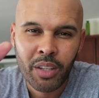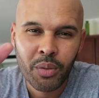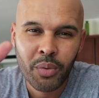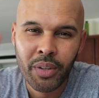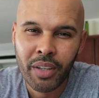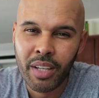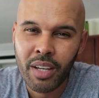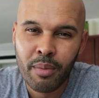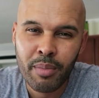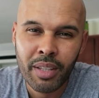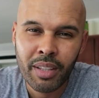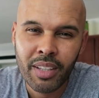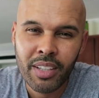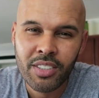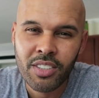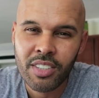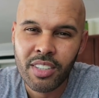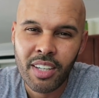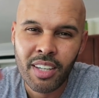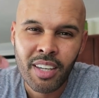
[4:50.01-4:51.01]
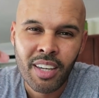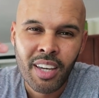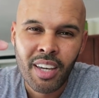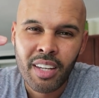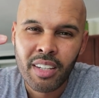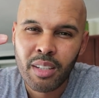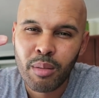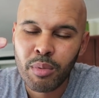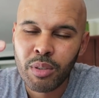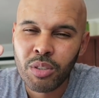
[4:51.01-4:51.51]
You wanna come in listening.
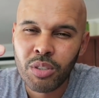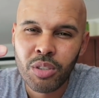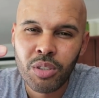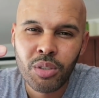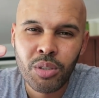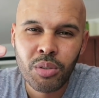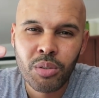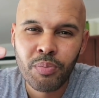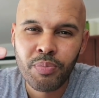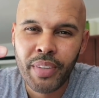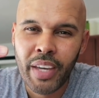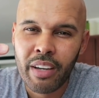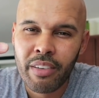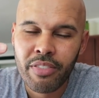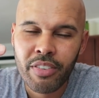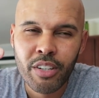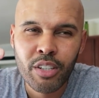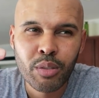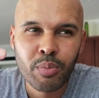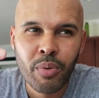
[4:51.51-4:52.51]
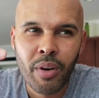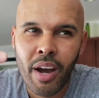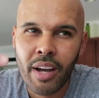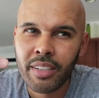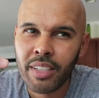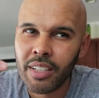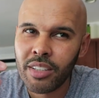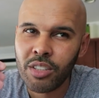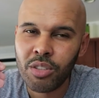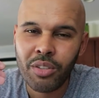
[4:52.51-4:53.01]
Number two, that first
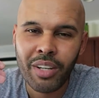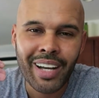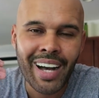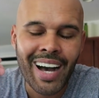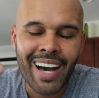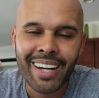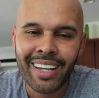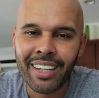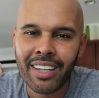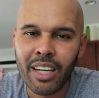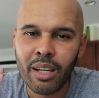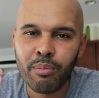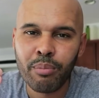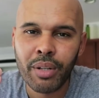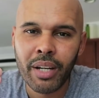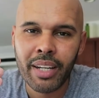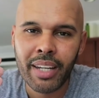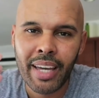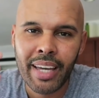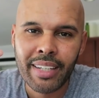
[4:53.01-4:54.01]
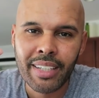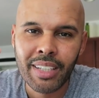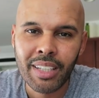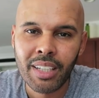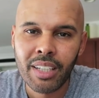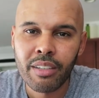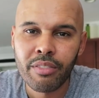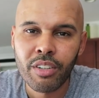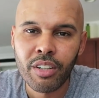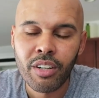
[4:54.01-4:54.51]
project, you gotta kick butt and
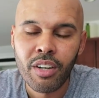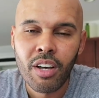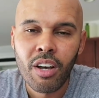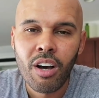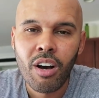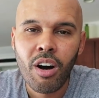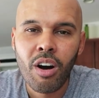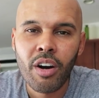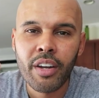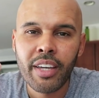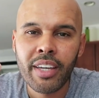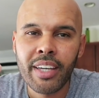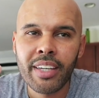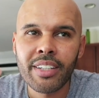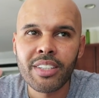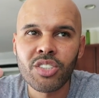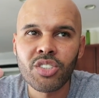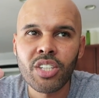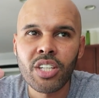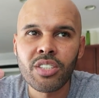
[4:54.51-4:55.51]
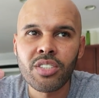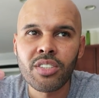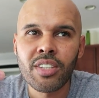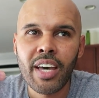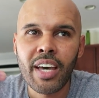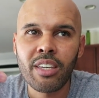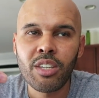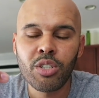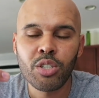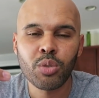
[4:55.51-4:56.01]
deliver on it in a sense
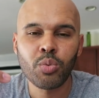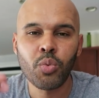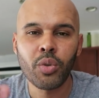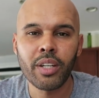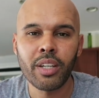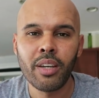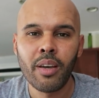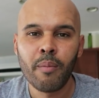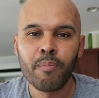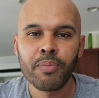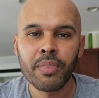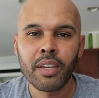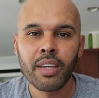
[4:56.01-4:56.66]
that you just wanna